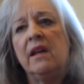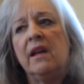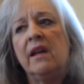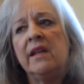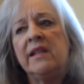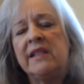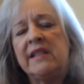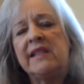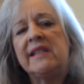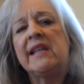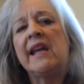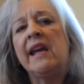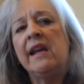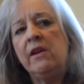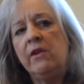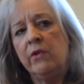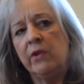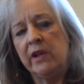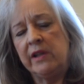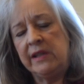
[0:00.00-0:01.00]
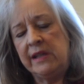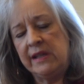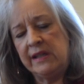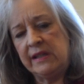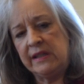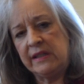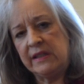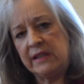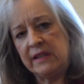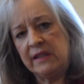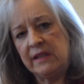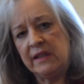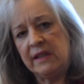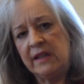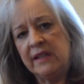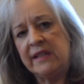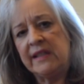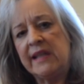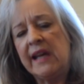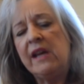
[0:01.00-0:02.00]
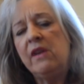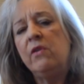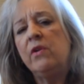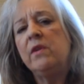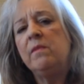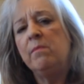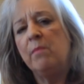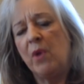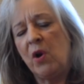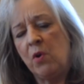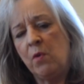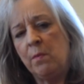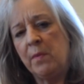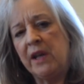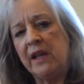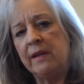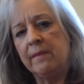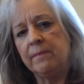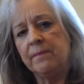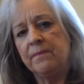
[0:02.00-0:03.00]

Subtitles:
a sacredness, a sacred moment.